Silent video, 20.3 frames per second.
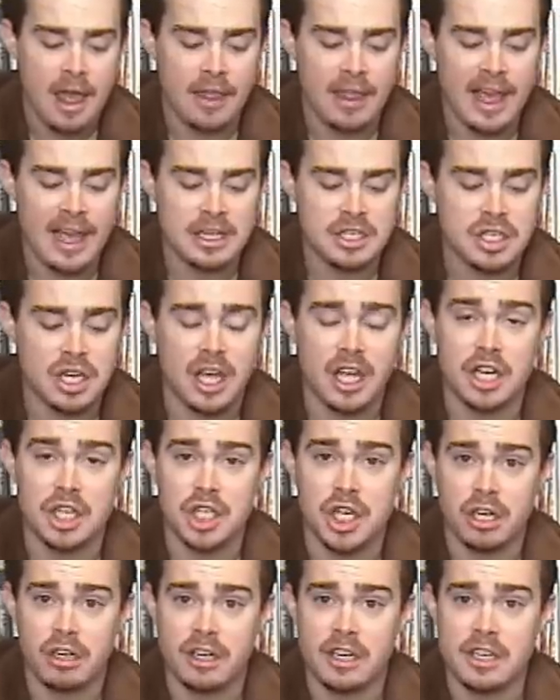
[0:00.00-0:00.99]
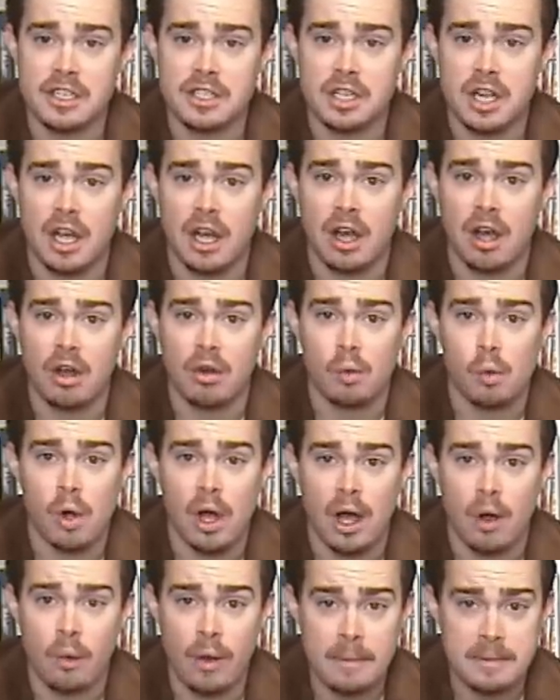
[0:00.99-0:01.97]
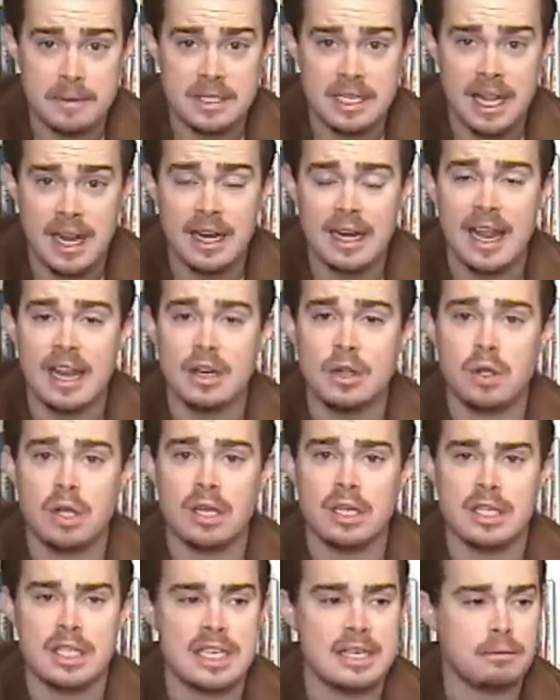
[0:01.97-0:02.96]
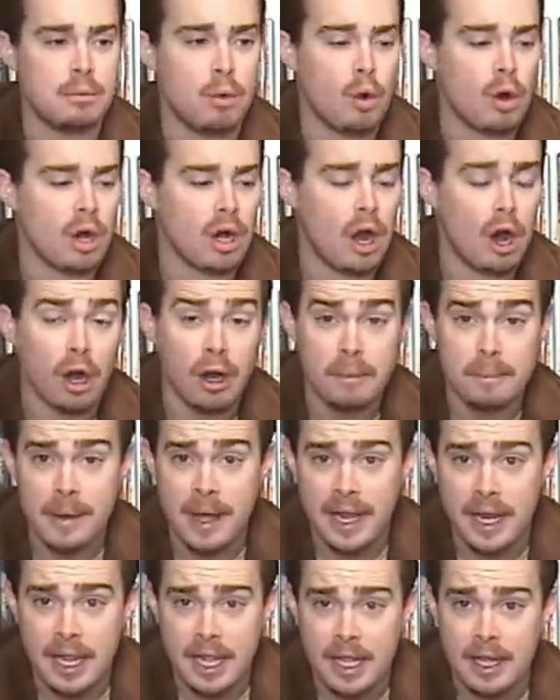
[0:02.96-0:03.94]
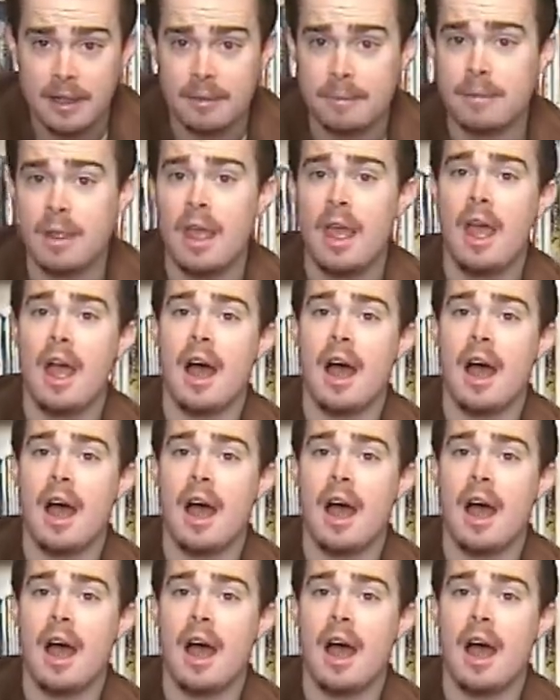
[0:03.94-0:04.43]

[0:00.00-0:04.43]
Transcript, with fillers: That's uh, Gerry's uh, uh, website, and you can see more art by him.